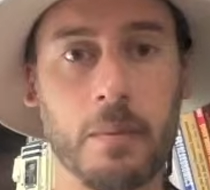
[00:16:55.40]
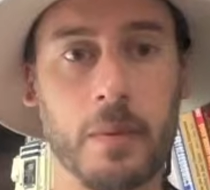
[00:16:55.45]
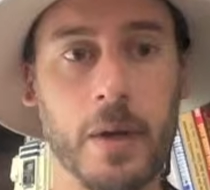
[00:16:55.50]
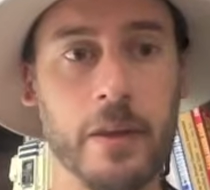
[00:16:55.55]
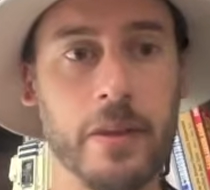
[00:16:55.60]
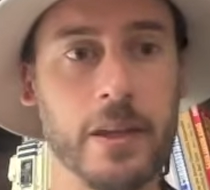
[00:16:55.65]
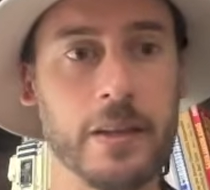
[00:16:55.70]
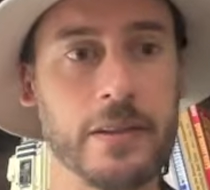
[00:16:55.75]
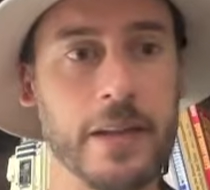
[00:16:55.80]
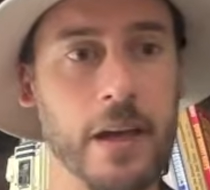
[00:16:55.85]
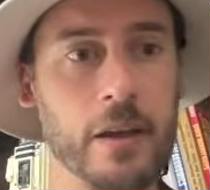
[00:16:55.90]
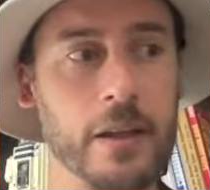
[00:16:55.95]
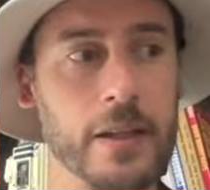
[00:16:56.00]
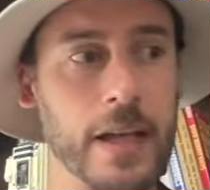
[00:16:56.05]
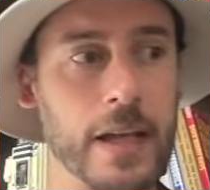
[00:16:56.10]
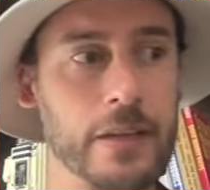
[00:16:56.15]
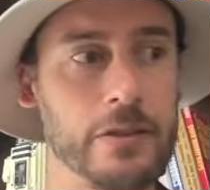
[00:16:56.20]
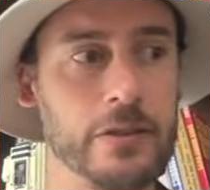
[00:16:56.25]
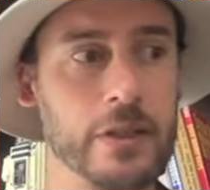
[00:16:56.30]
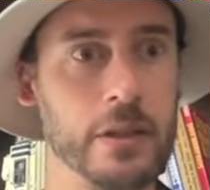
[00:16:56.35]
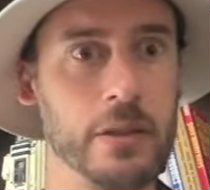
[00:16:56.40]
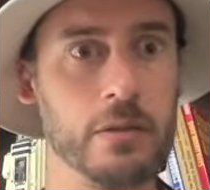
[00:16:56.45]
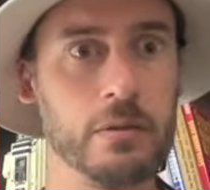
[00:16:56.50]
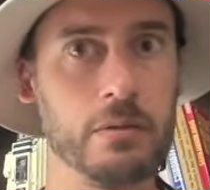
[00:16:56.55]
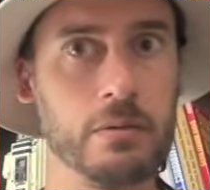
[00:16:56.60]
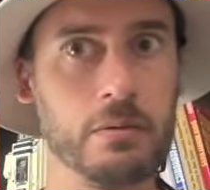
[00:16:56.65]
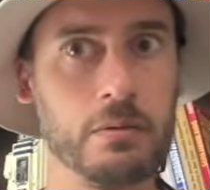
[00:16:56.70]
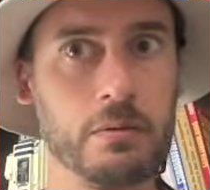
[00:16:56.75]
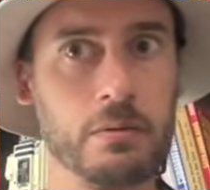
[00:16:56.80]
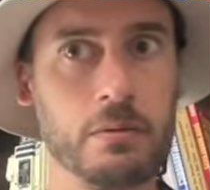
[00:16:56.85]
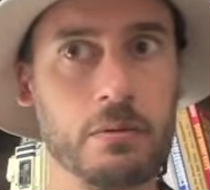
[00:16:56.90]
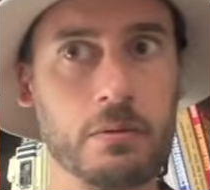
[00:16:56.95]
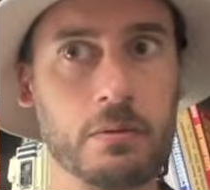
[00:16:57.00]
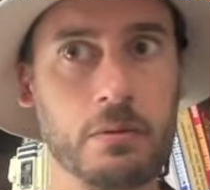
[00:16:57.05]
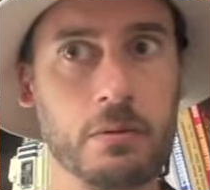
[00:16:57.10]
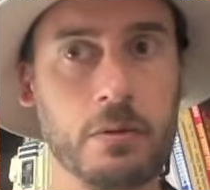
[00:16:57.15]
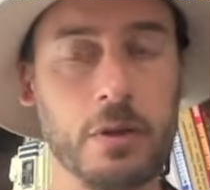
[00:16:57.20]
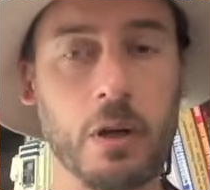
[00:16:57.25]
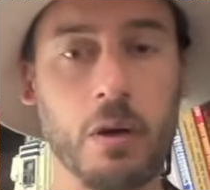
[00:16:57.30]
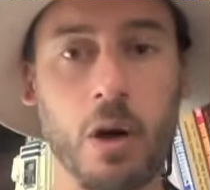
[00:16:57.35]
think TallaNasty,
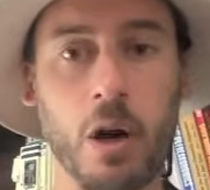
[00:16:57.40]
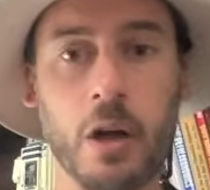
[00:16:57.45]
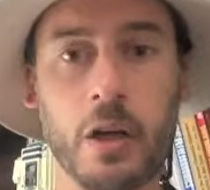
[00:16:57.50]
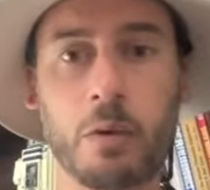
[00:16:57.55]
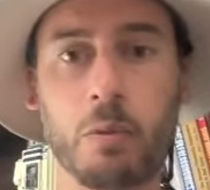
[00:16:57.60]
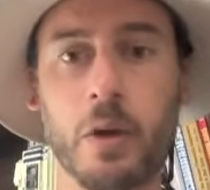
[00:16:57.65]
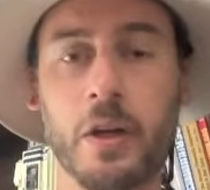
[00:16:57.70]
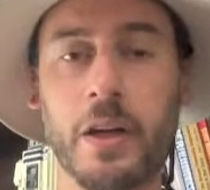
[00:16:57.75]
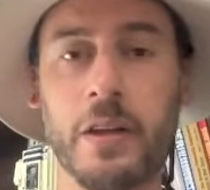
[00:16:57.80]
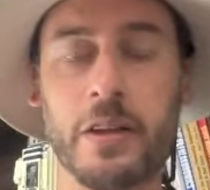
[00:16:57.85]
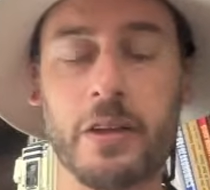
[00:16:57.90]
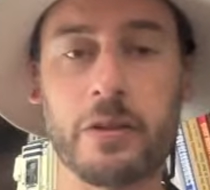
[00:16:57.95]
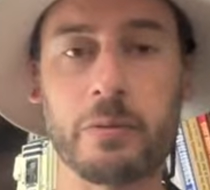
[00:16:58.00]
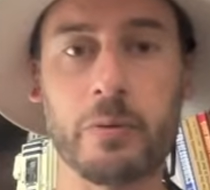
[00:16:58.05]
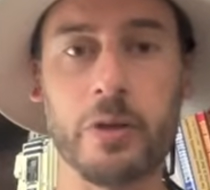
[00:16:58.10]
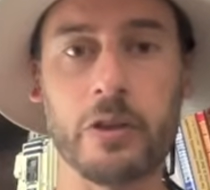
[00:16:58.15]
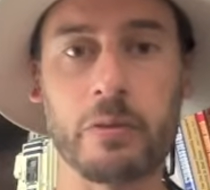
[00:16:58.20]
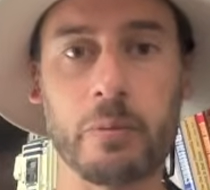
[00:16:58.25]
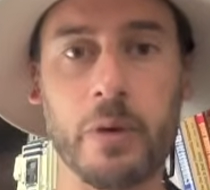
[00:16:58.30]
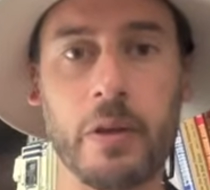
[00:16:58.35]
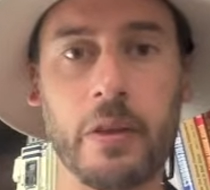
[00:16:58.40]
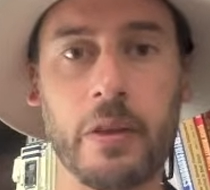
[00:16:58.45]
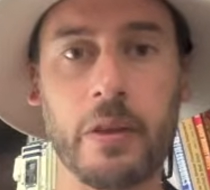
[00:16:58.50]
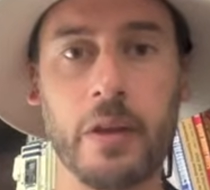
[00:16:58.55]
no, Arc won it this month.